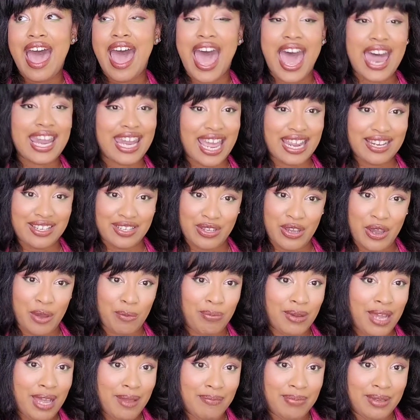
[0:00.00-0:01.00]
I like to
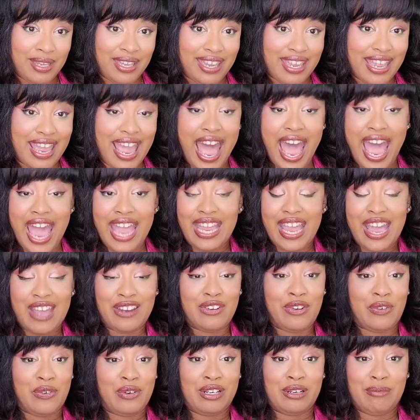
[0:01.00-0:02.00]
go putt-putt. I ain't
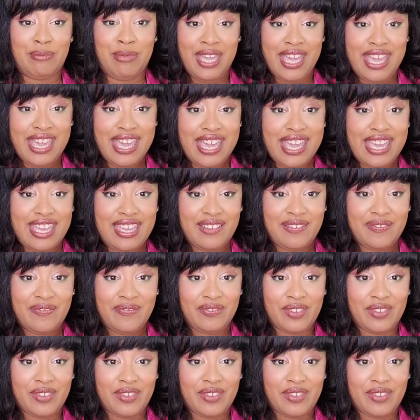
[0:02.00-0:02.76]
got nowhere to be.